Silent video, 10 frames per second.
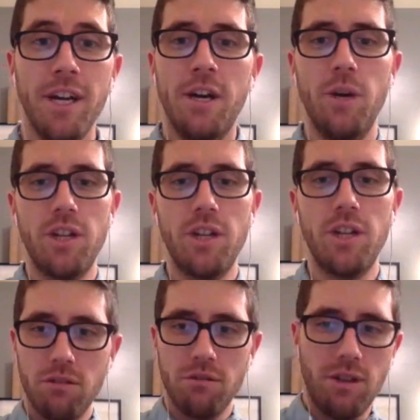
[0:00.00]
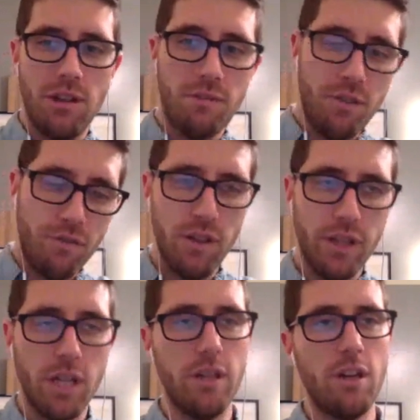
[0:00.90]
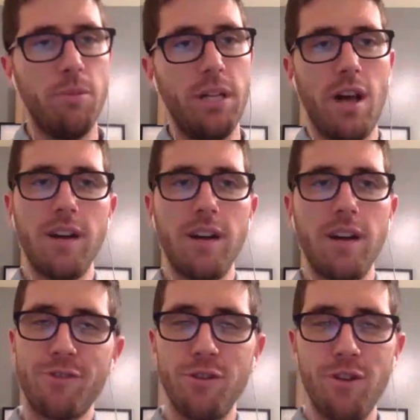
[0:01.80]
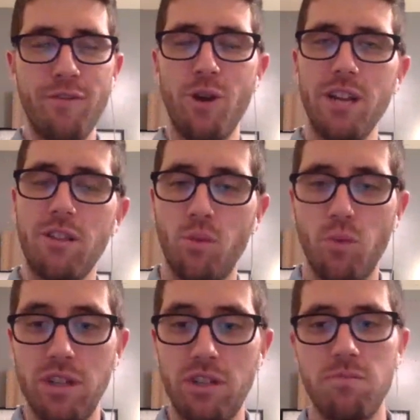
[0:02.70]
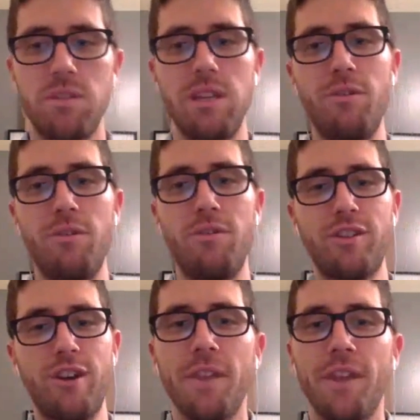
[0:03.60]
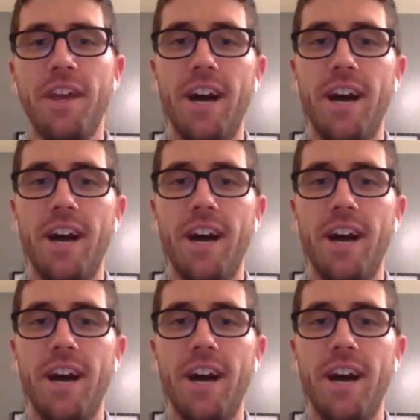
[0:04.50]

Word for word: which, if you're feeling a little bit lost after November 8th, which some of us are,